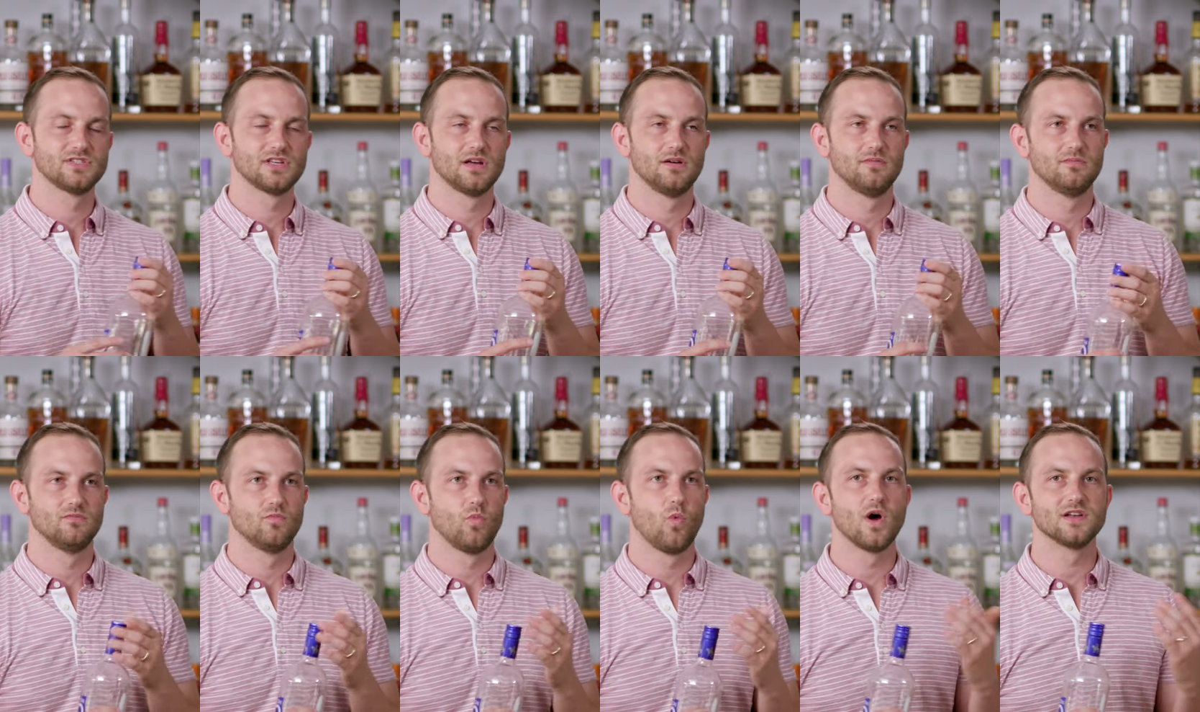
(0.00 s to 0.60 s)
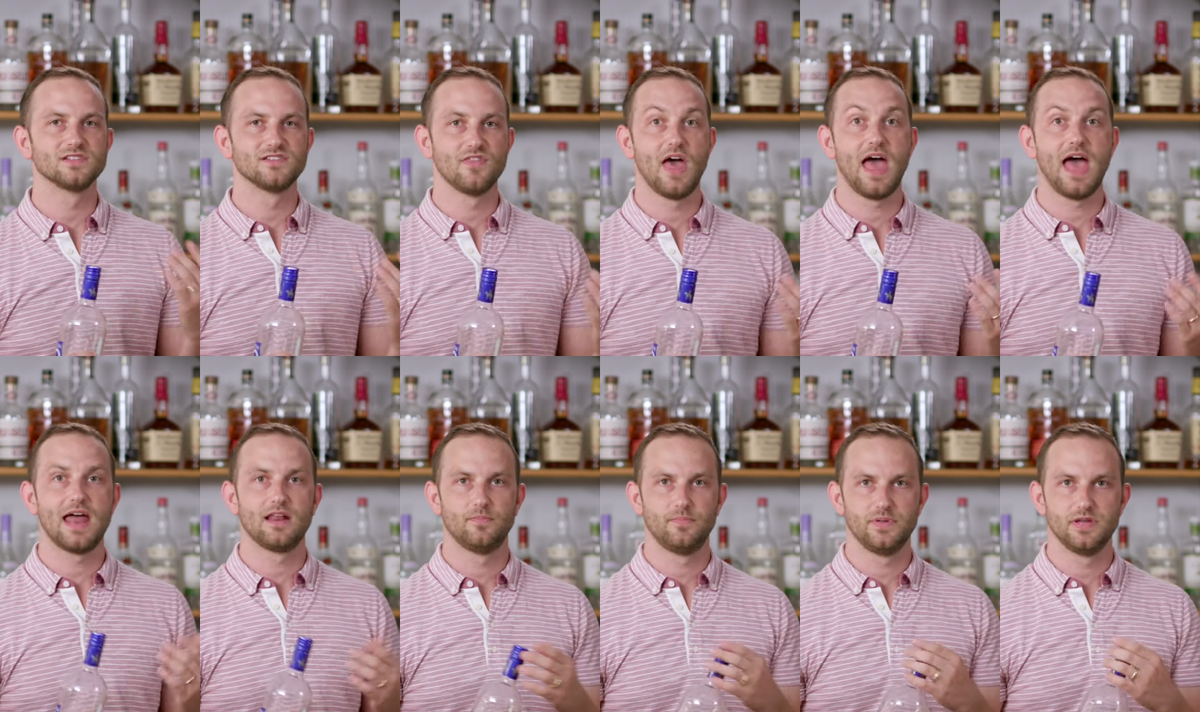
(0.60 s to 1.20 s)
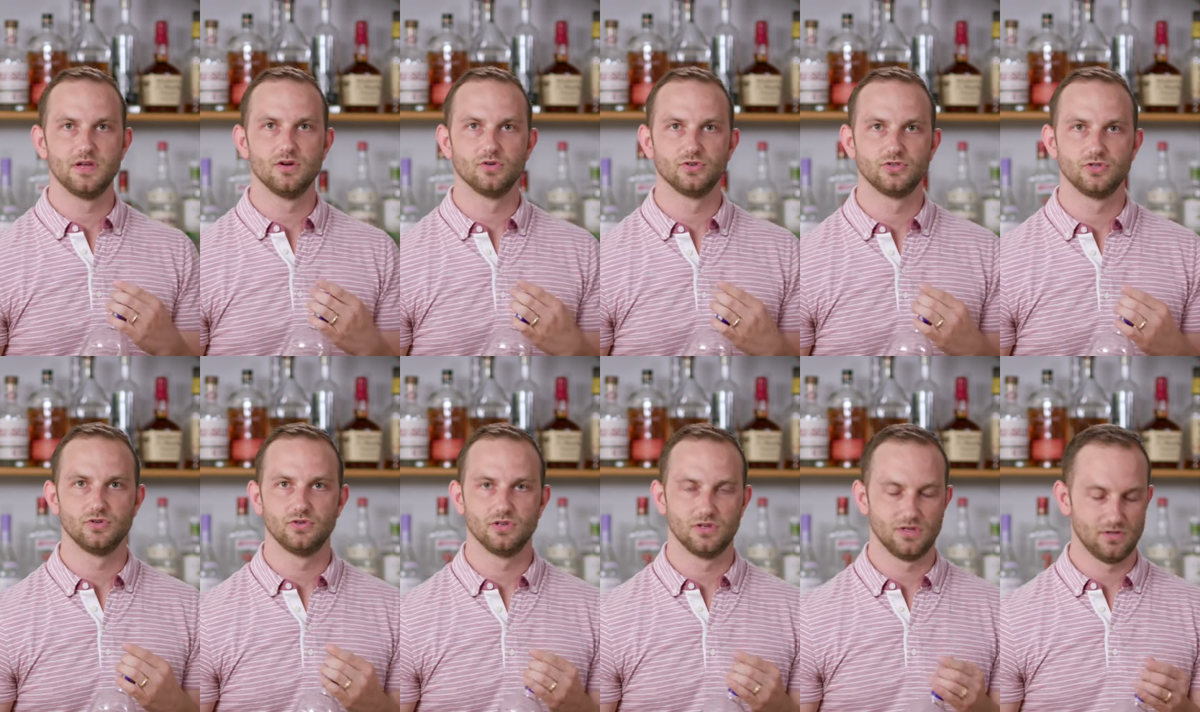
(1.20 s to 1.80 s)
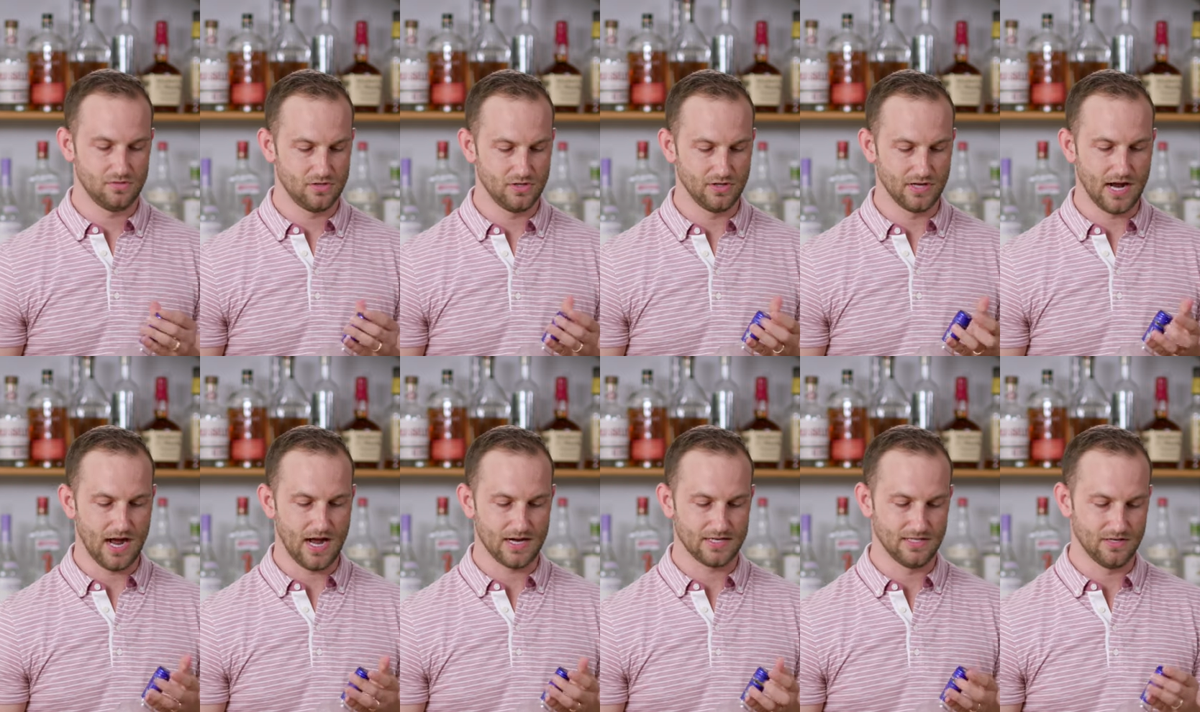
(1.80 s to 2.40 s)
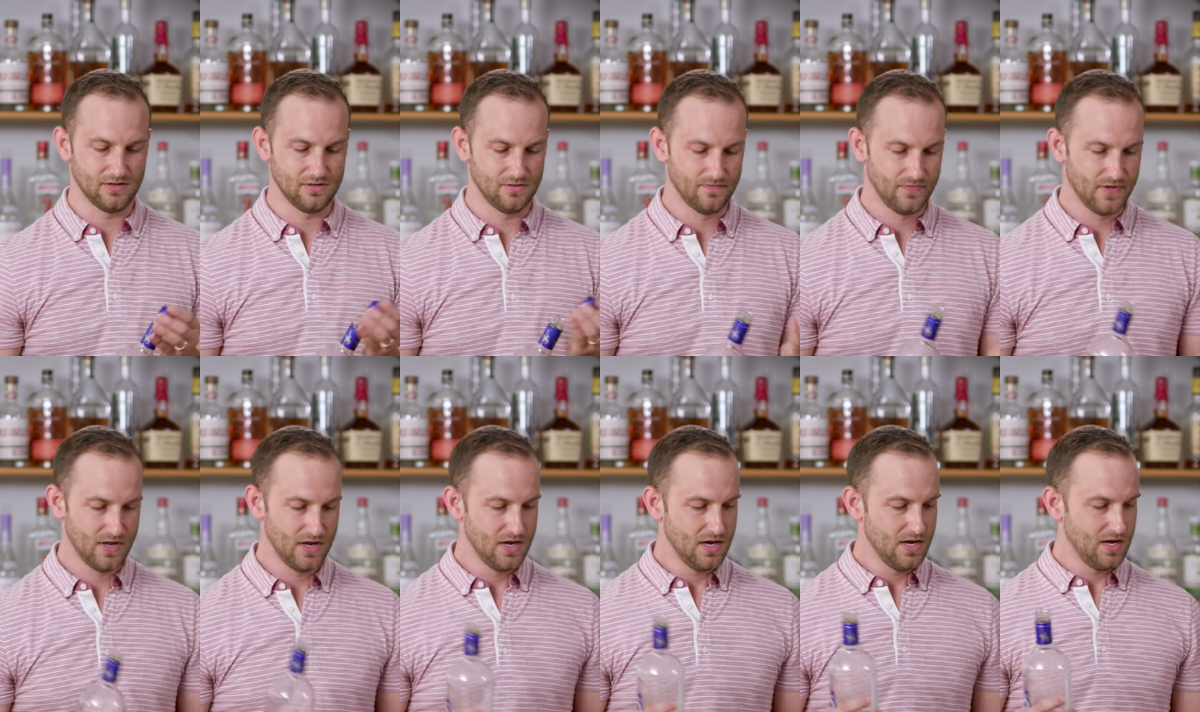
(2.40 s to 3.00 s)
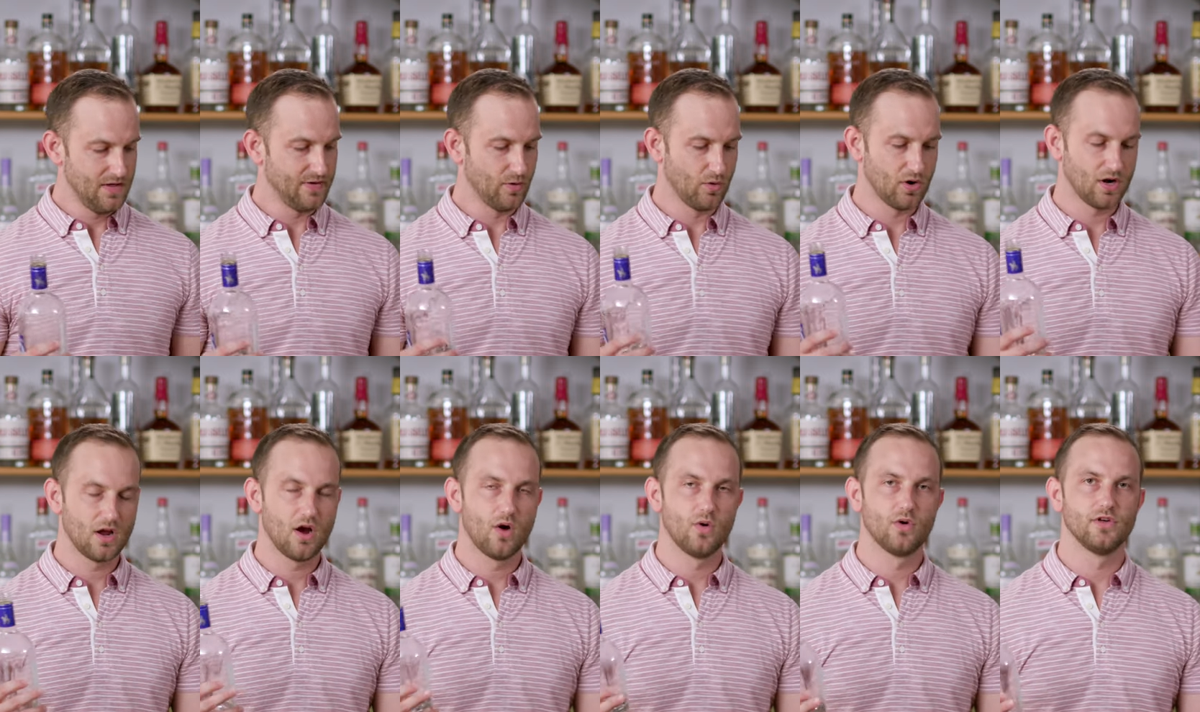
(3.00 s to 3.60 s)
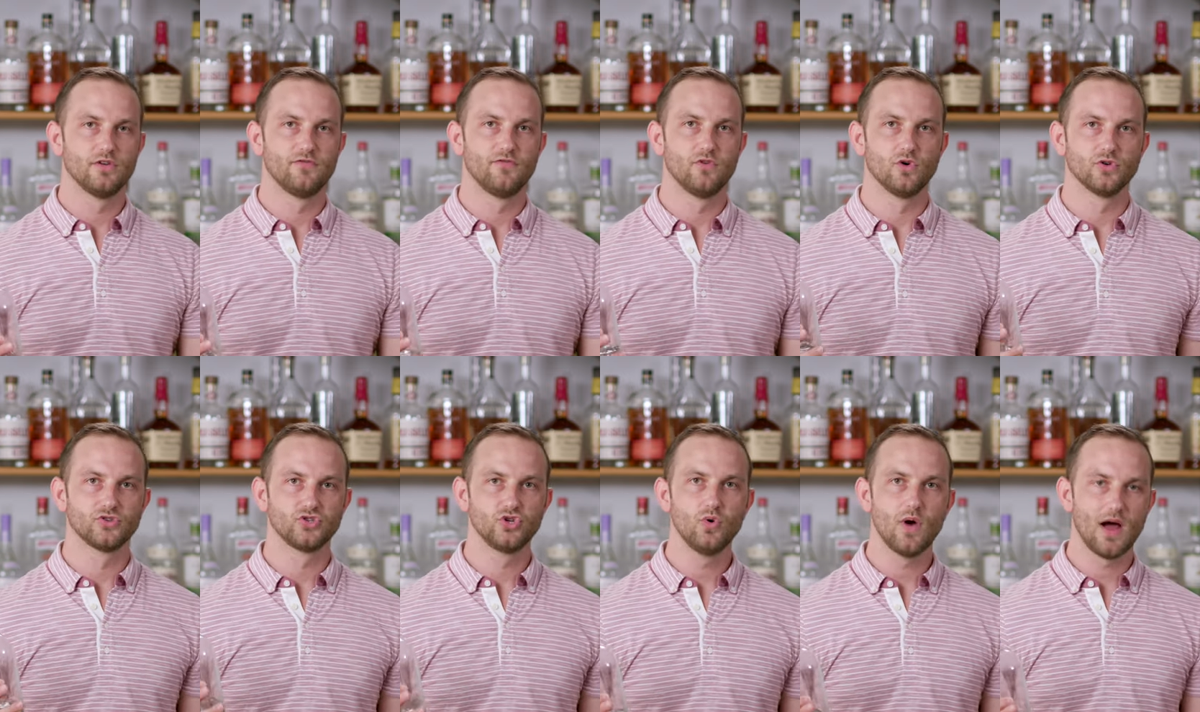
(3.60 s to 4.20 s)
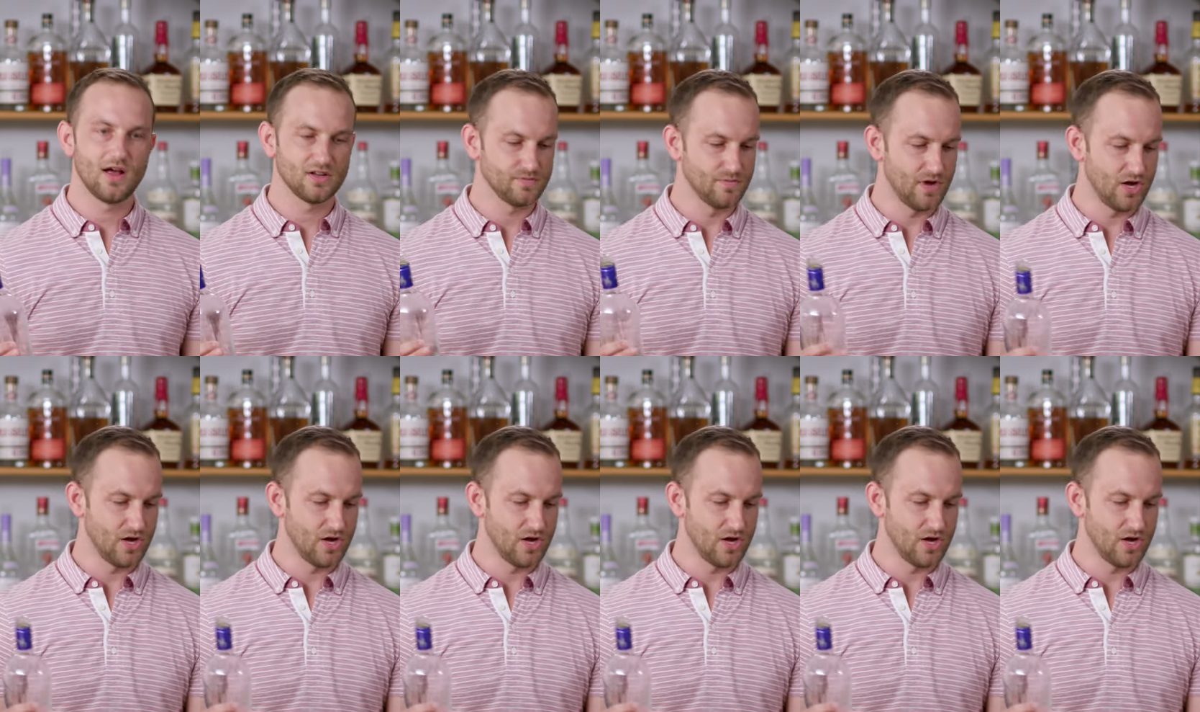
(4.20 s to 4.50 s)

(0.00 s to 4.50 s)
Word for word: some what's that appeal to the, to the cocktail. Then we're gonna go with a full two ounce